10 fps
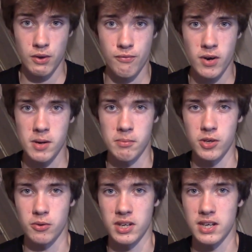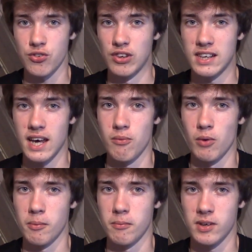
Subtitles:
fibre you can easily get 1